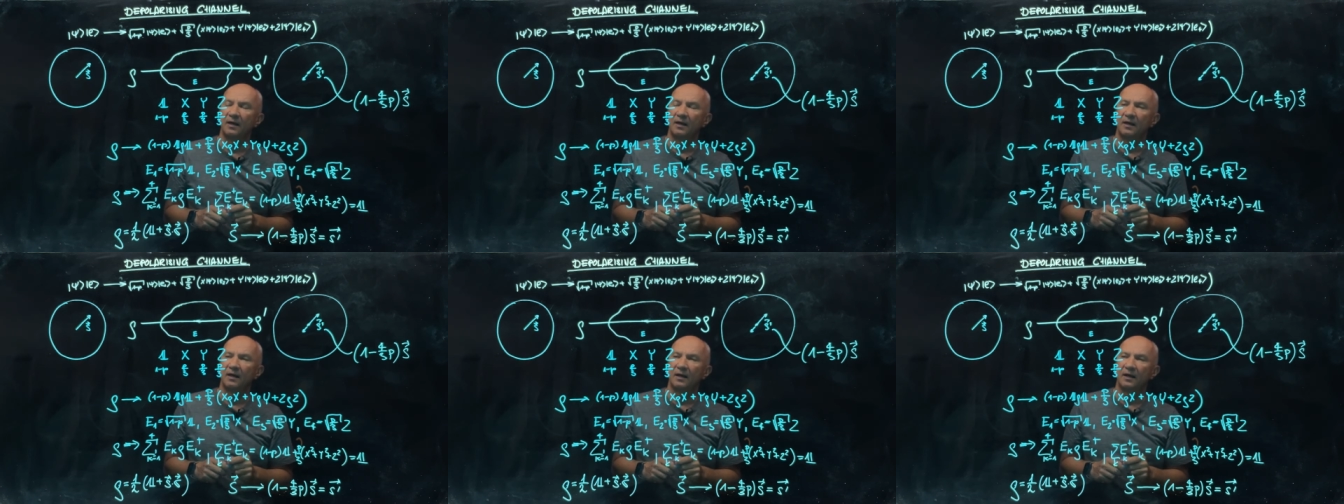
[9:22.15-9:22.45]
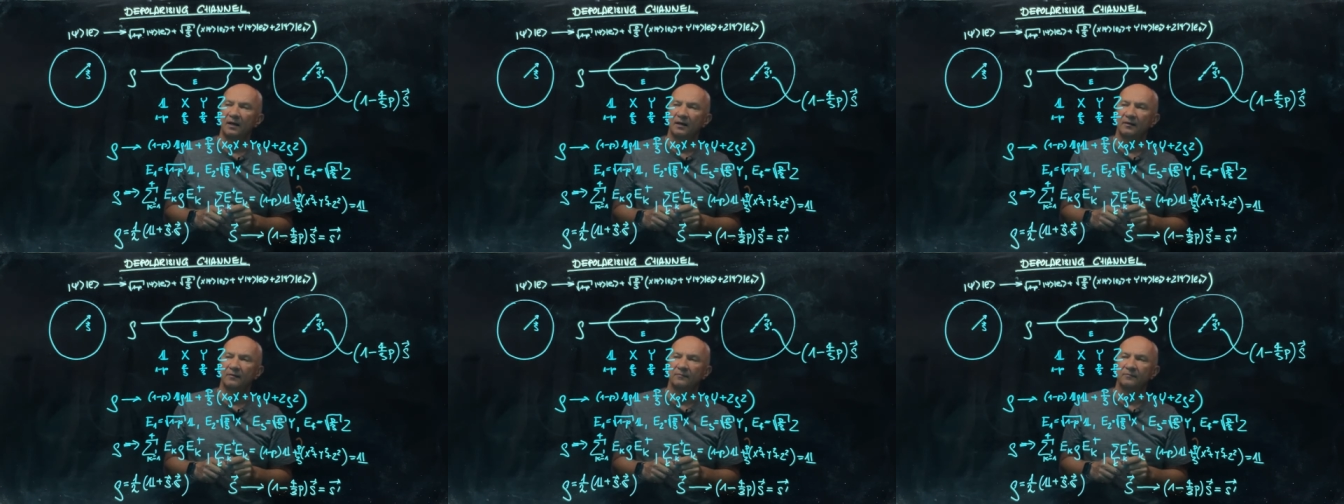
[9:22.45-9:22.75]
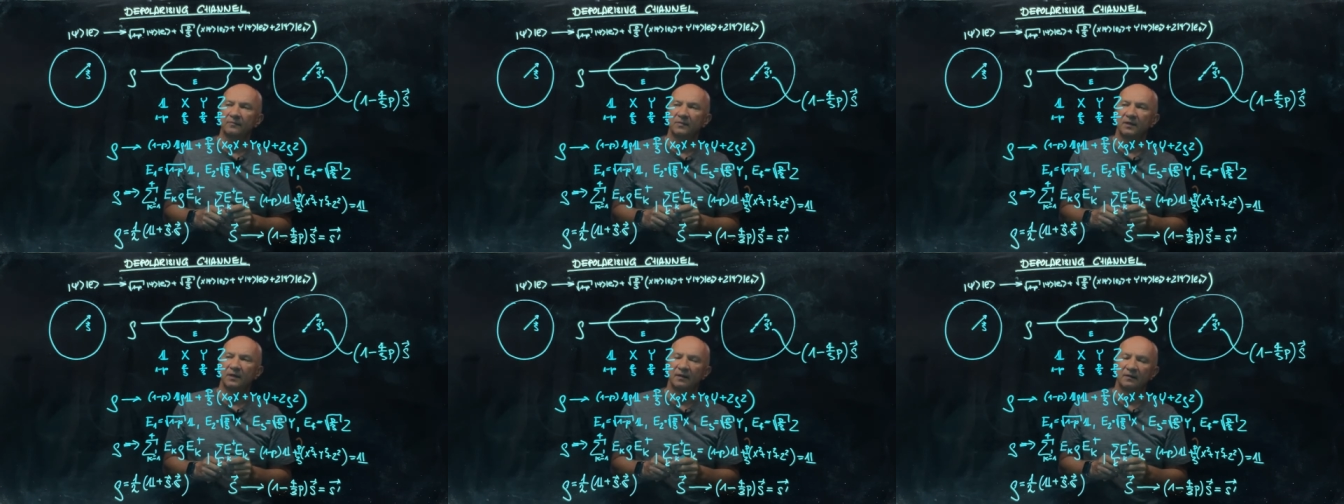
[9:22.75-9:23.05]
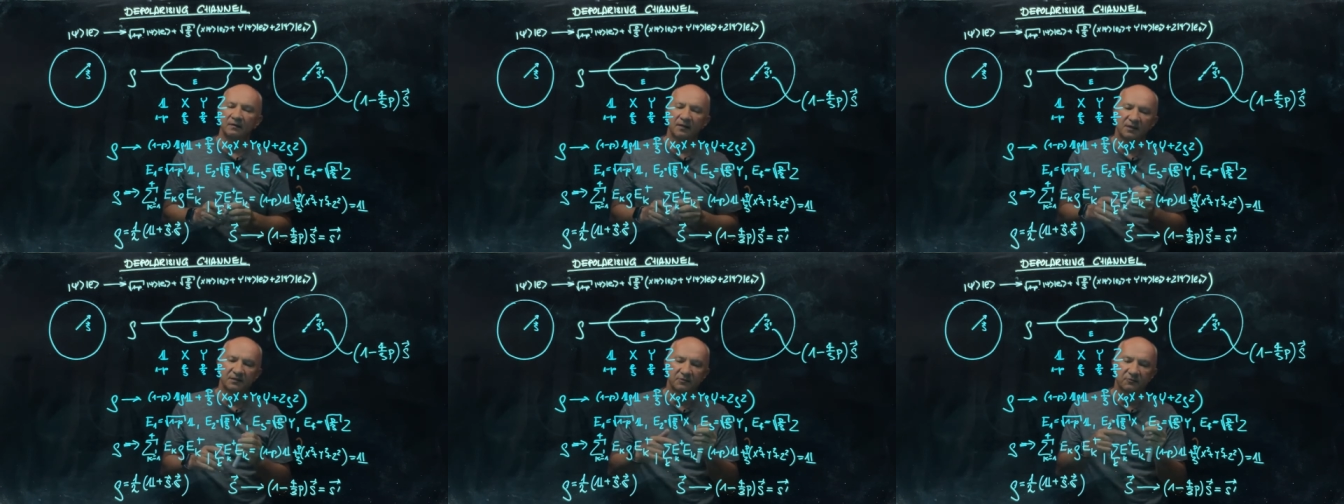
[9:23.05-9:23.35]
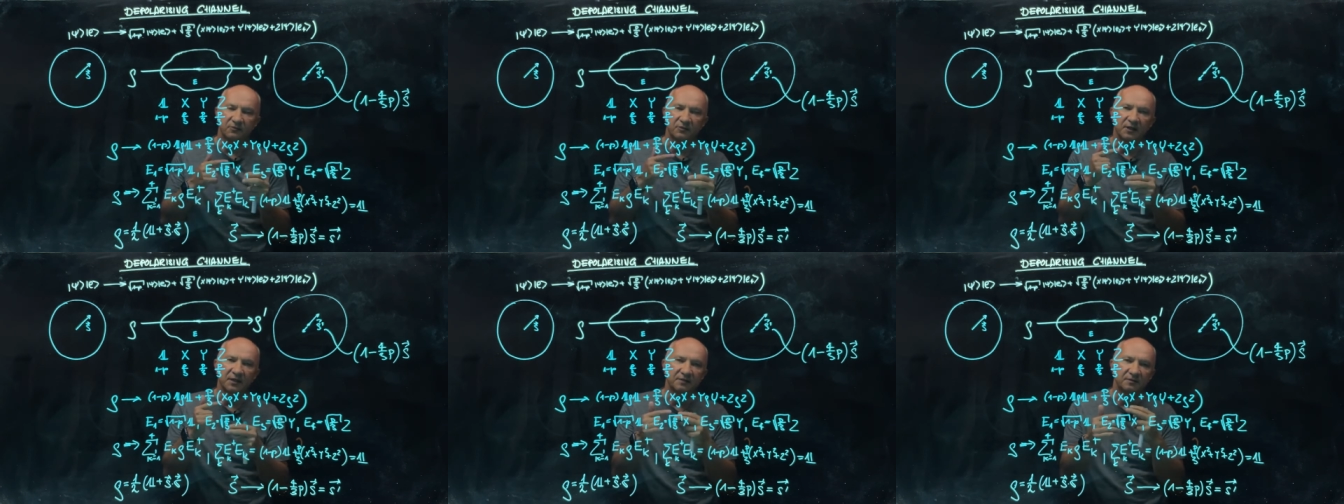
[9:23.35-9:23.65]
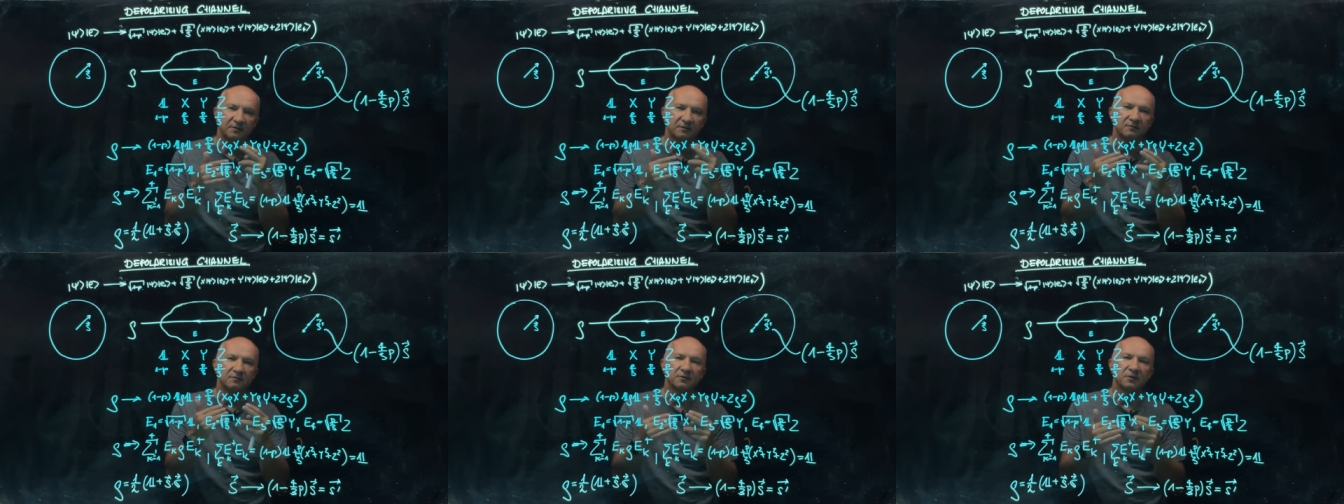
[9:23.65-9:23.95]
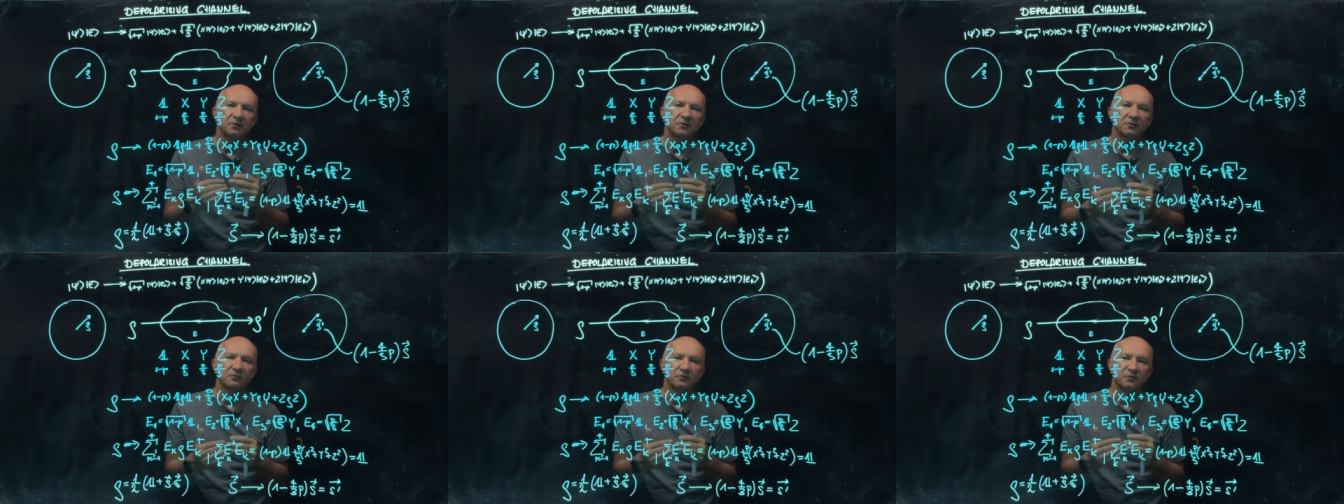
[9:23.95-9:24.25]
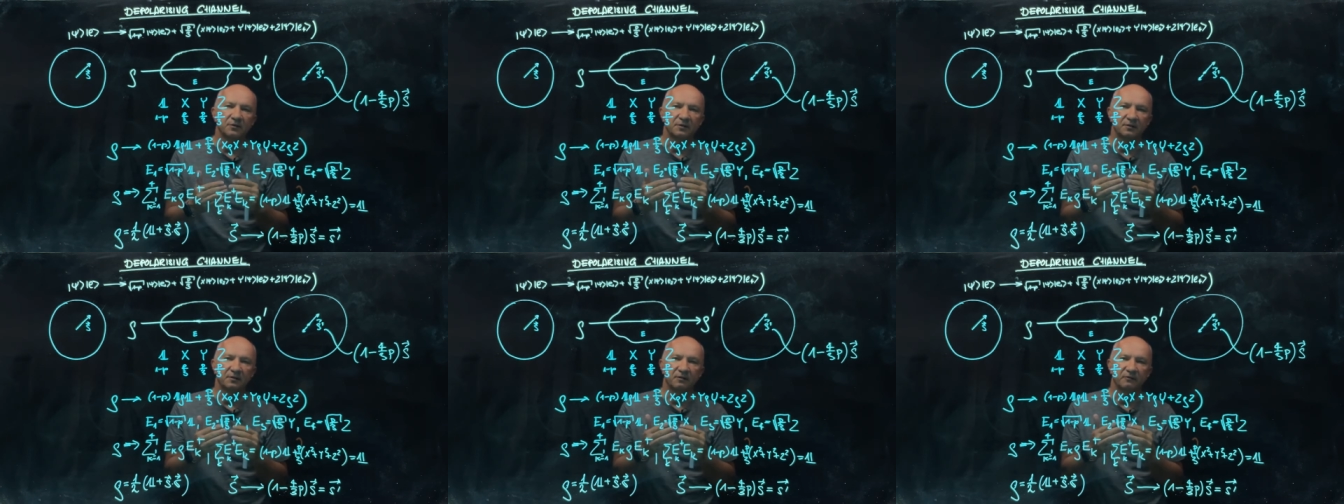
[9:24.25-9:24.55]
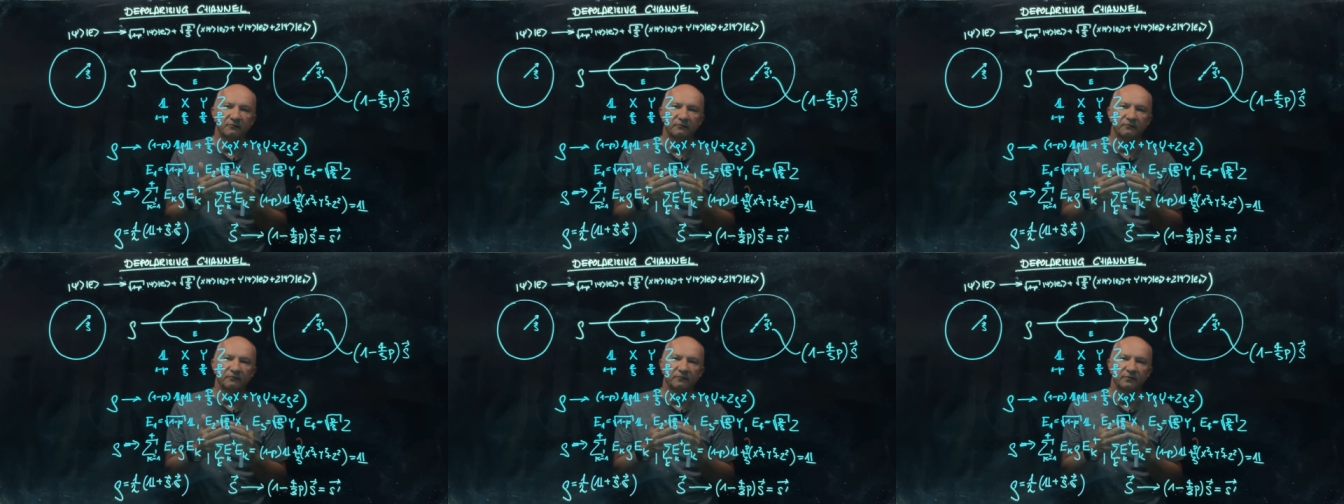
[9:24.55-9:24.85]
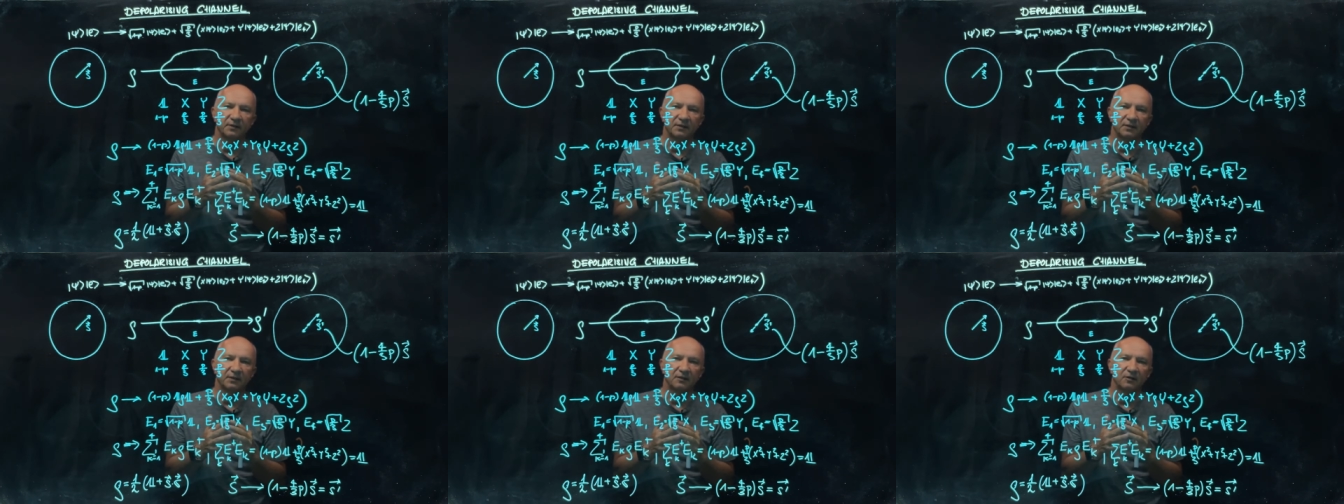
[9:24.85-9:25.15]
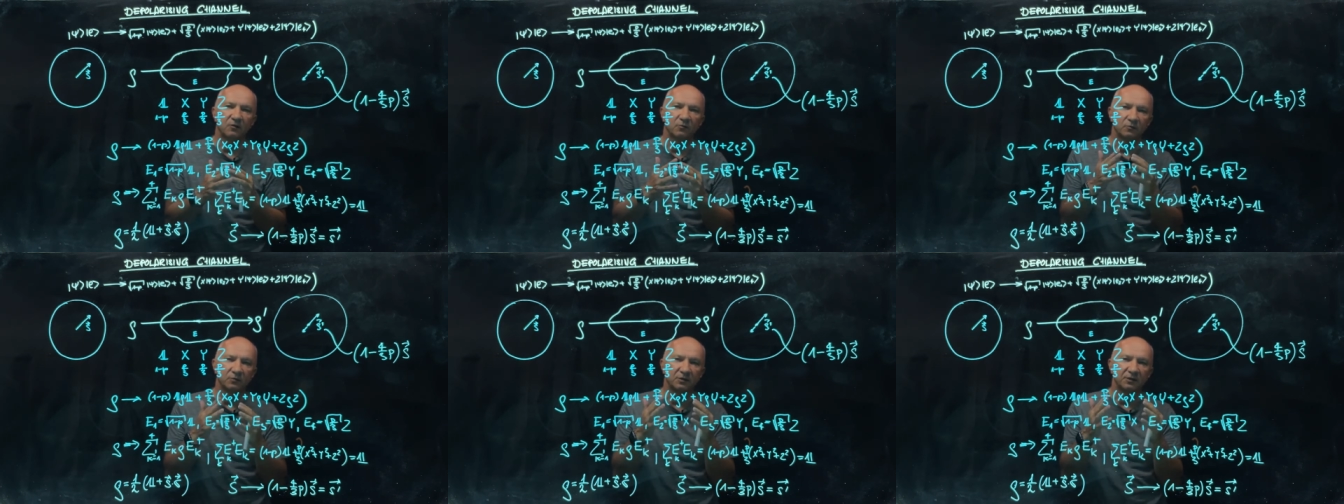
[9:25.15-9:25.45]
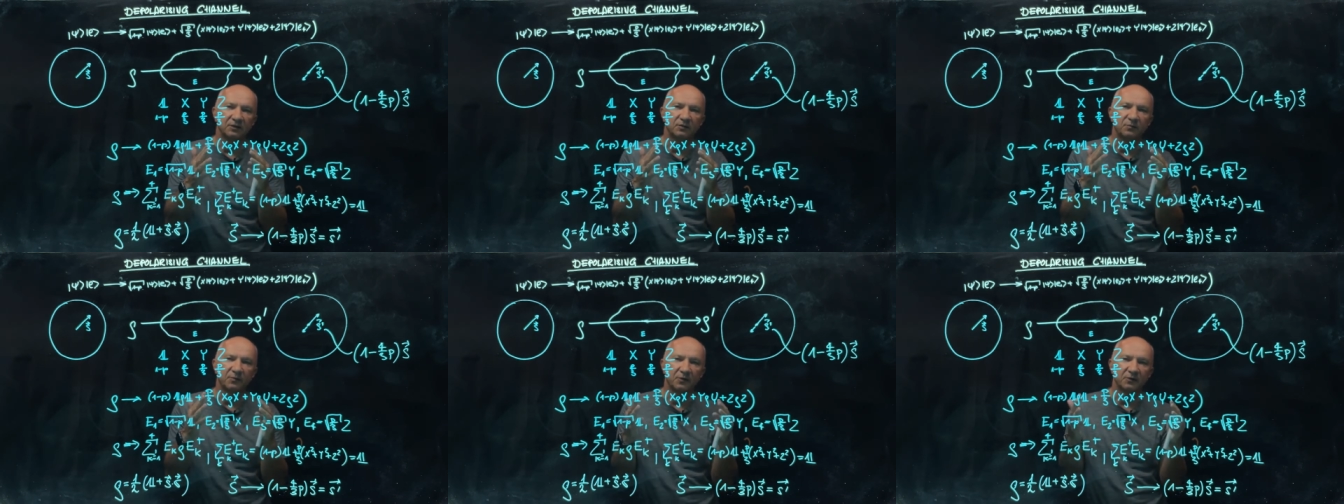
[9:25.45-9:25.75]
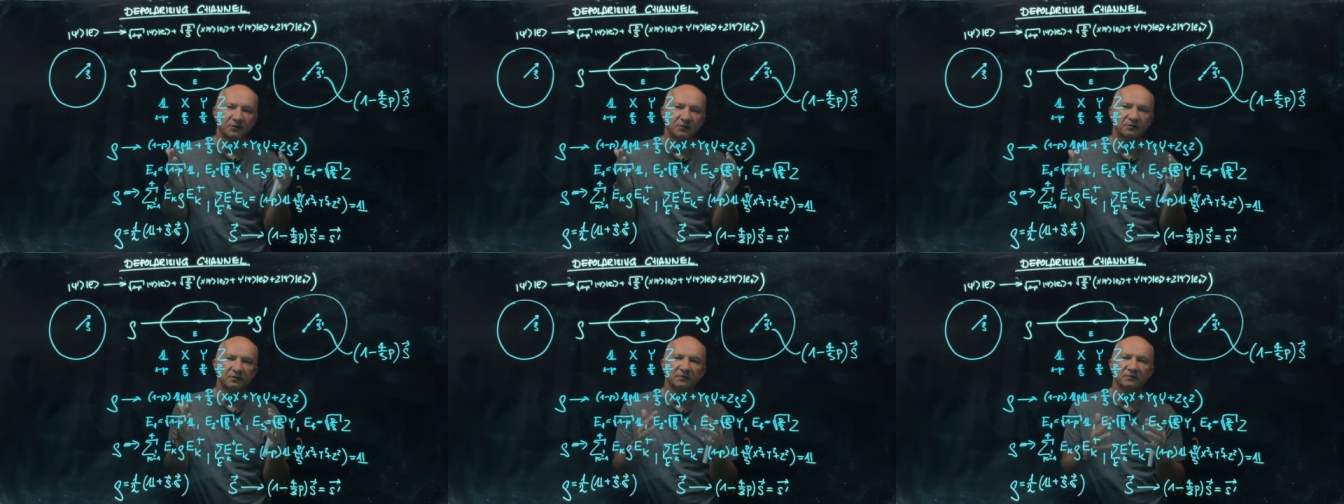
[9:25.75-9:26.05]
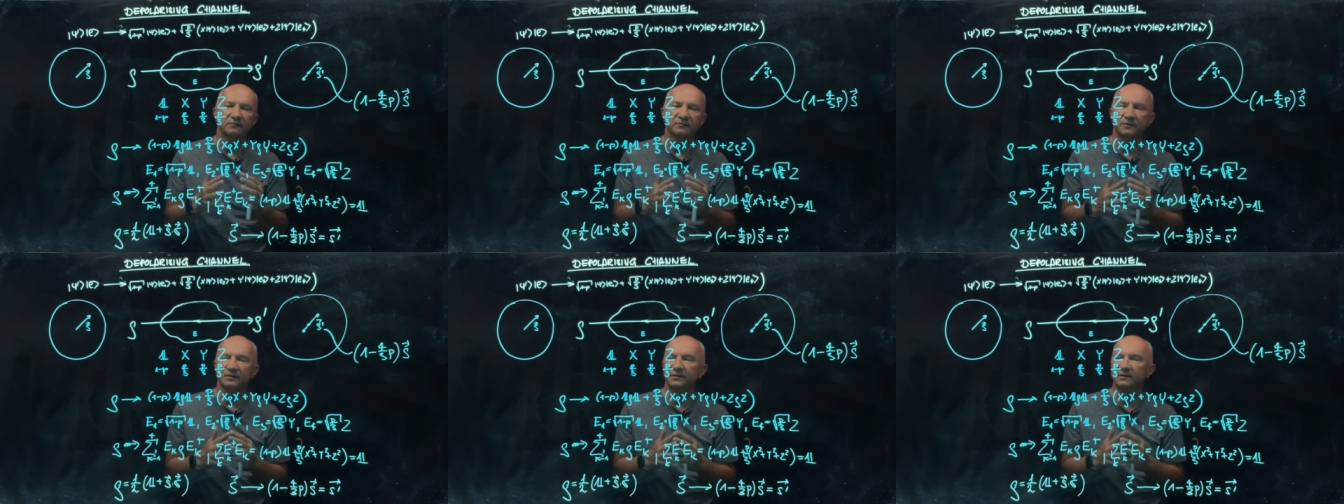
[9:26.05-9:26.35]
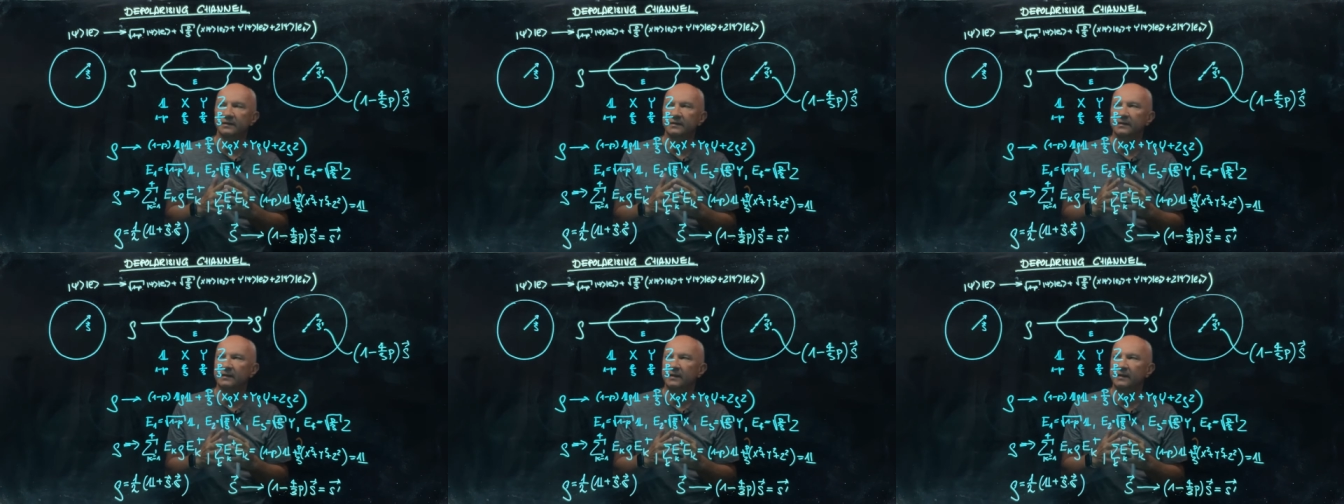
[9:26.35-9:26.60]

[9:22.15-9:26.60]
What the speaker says: And that's related to the notion of complete positivity.